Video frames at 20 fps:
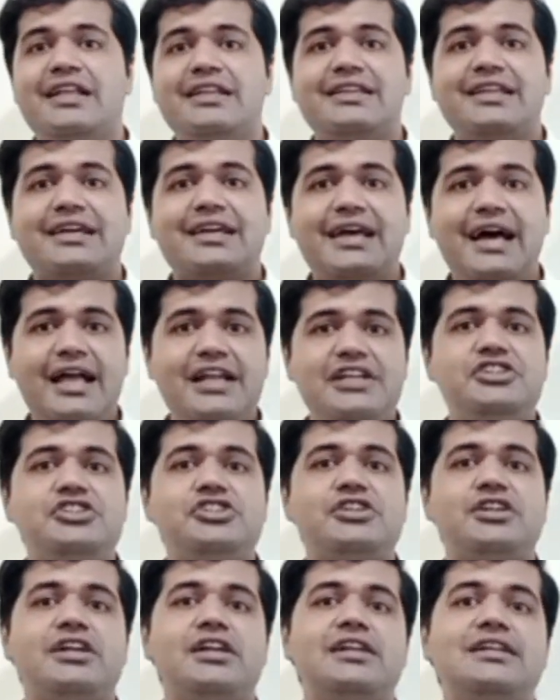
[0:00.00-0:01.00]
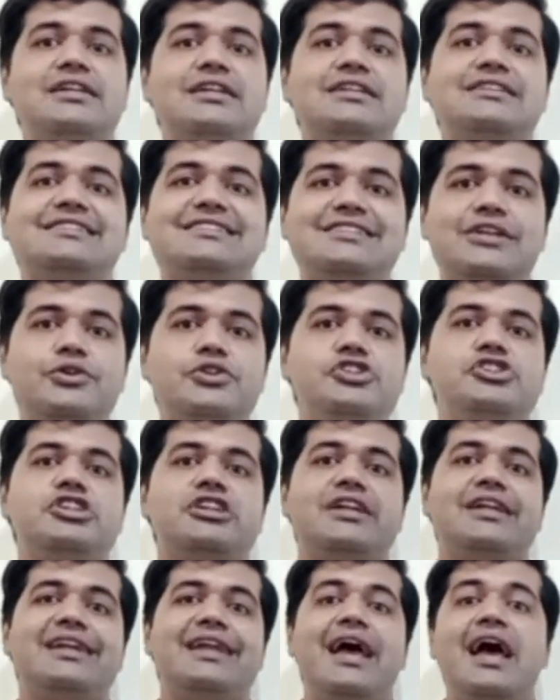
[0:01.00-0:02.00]
the cultural,
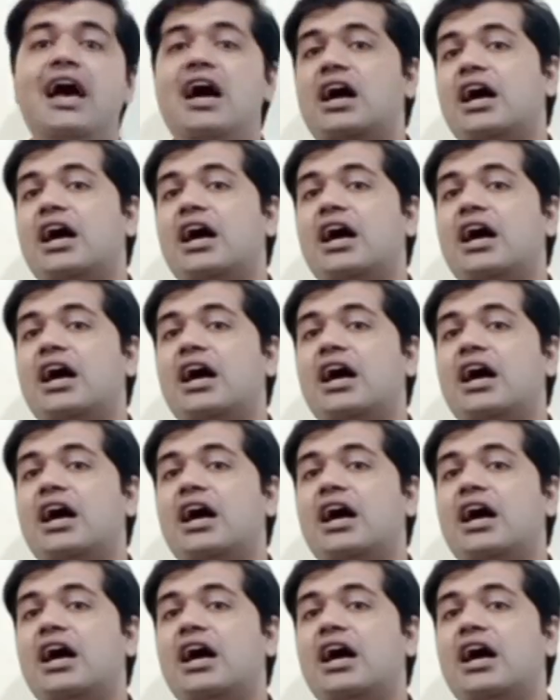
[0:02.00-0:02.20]
social,